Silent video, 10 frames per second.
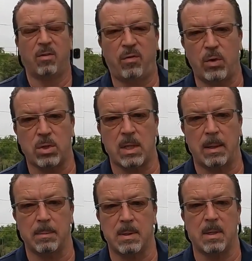first
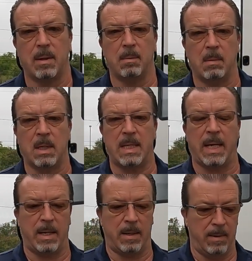glimpse,
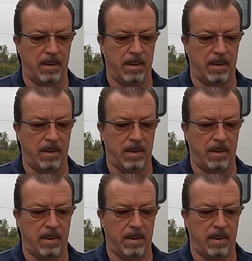Montana.